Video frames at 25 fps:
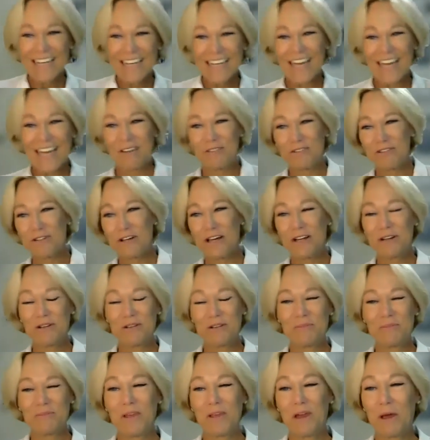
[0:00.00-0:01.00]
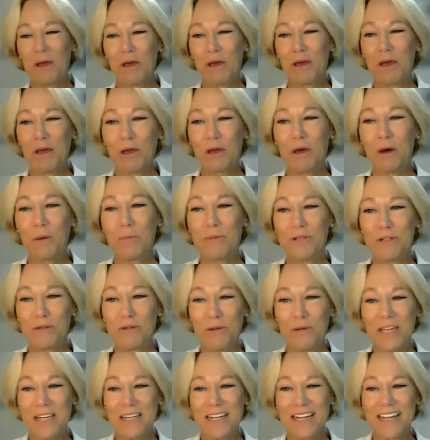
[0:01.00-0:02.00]
kind of try to go
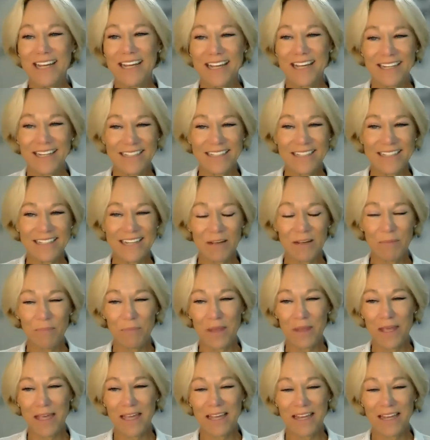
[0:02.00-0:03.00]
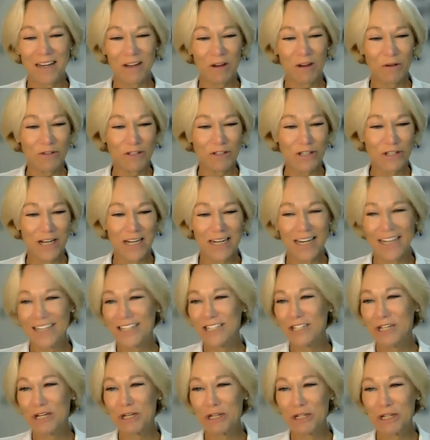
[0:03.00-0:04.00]
between and obviously
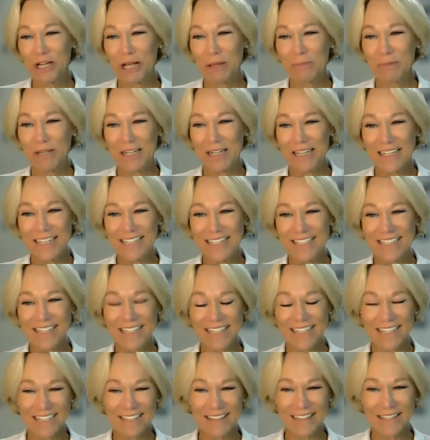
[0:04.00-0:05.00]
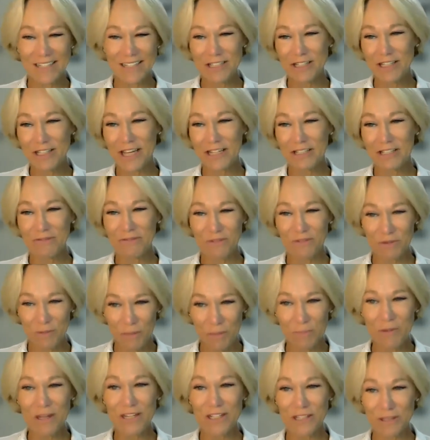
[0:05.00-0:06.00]
let Shelby lead the discussion from
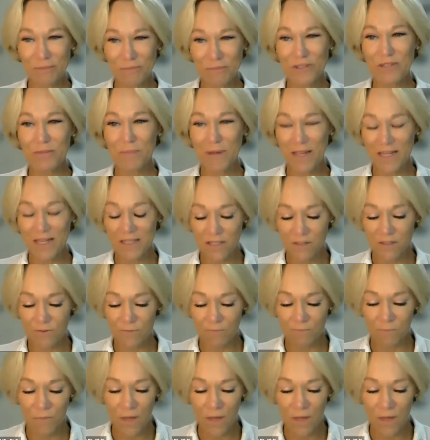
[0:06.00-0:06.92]
a patient perspective.